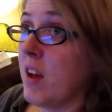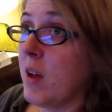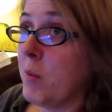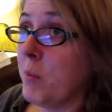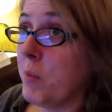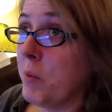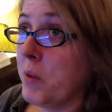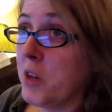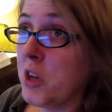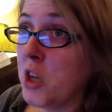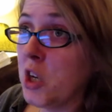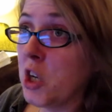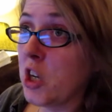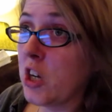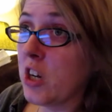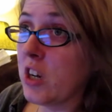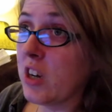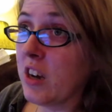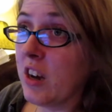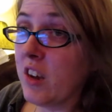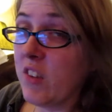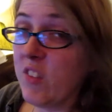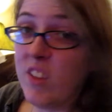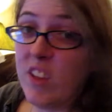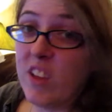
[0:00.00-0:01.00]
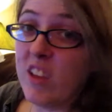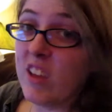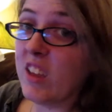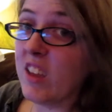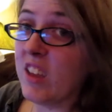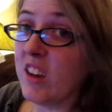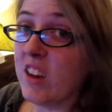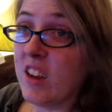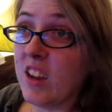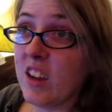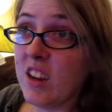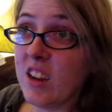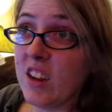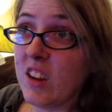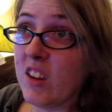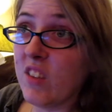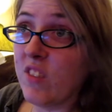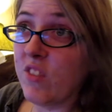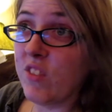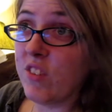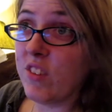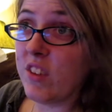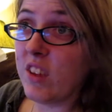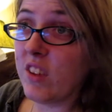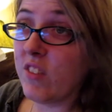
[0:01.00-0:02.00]
a picture of how you can
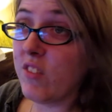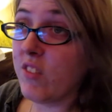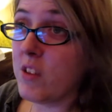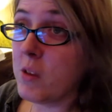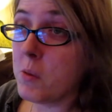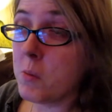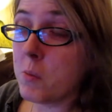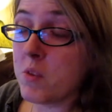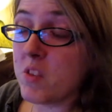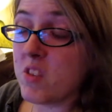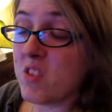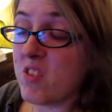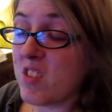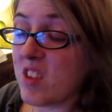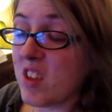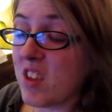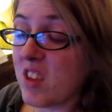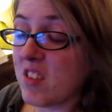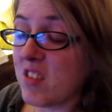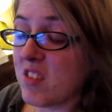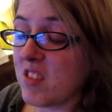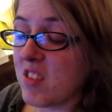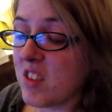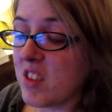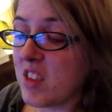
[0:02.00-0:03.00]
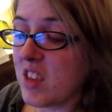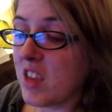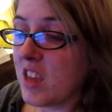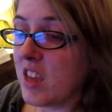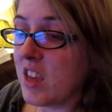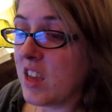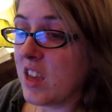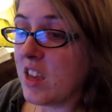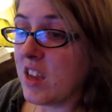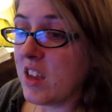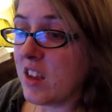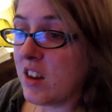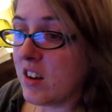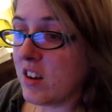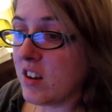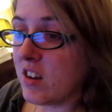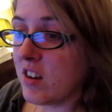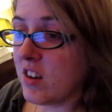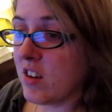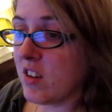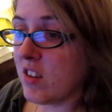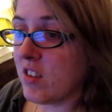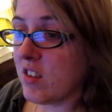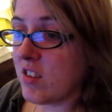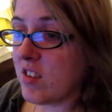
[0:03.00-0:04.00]
identify venomous snakes,
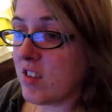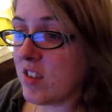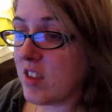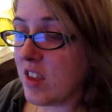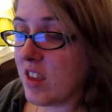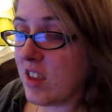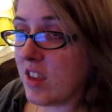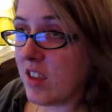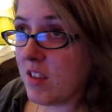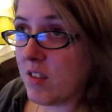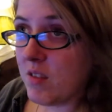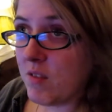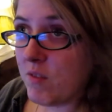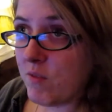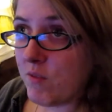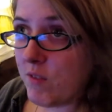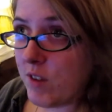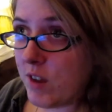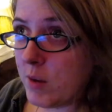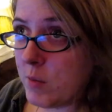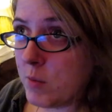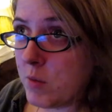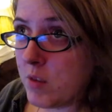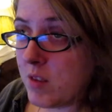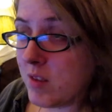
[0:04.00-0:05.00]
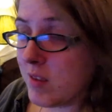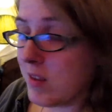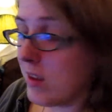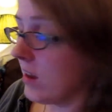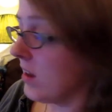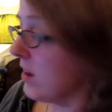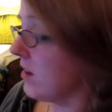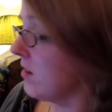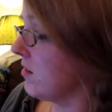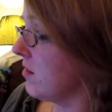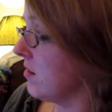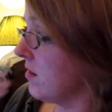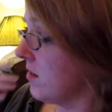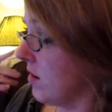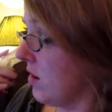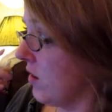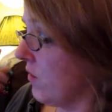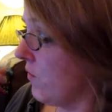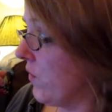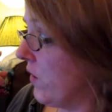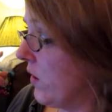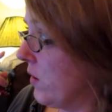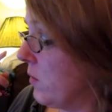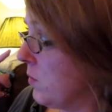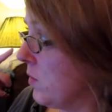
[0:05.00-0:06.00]
non-snake, venomous snakes,
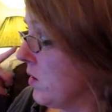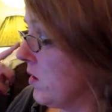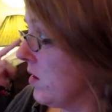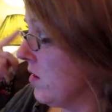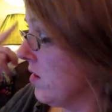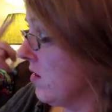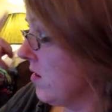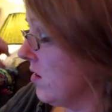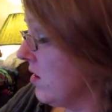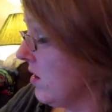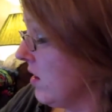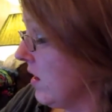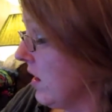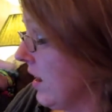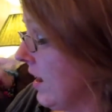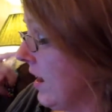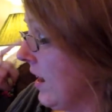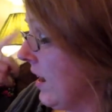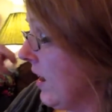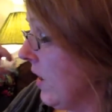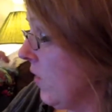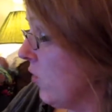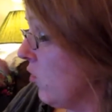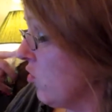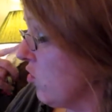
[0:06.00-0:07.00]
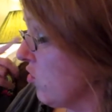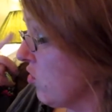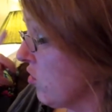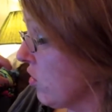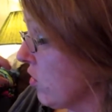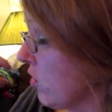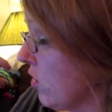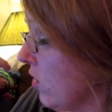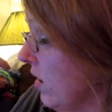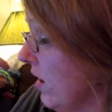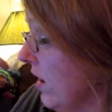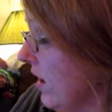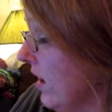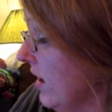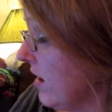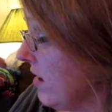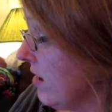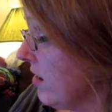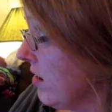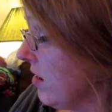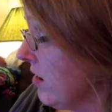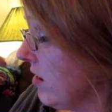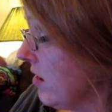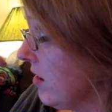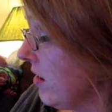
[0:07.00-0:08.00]
non-venomous had the circle
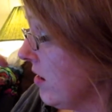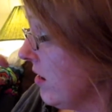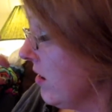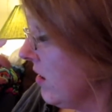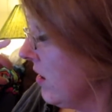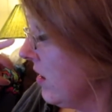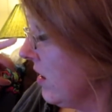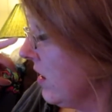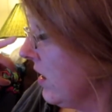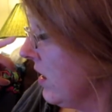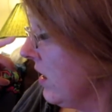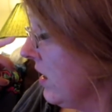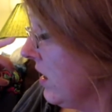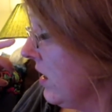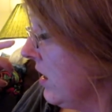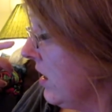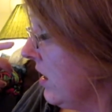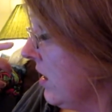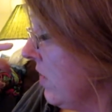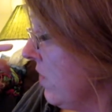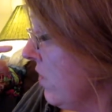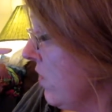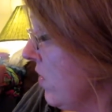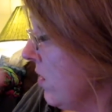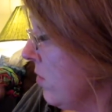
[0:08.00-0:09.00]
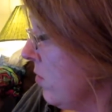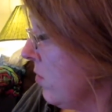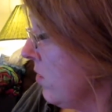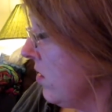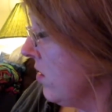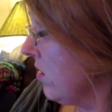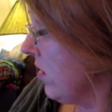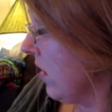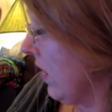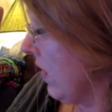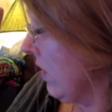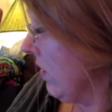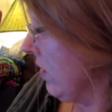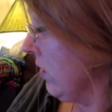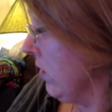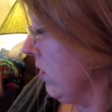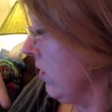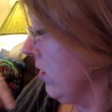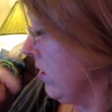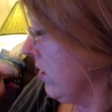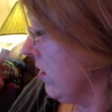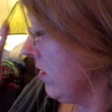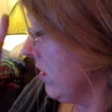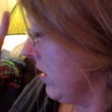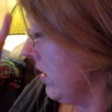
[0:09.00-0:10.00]
eyes, venomous had the
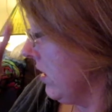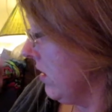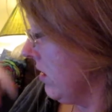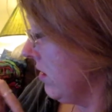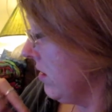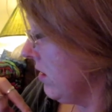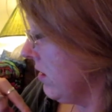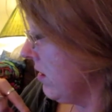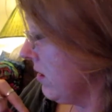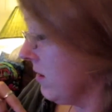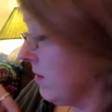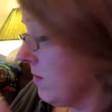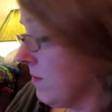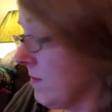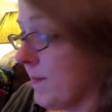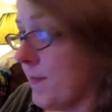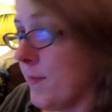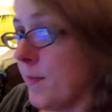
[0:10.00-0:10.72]
little slits.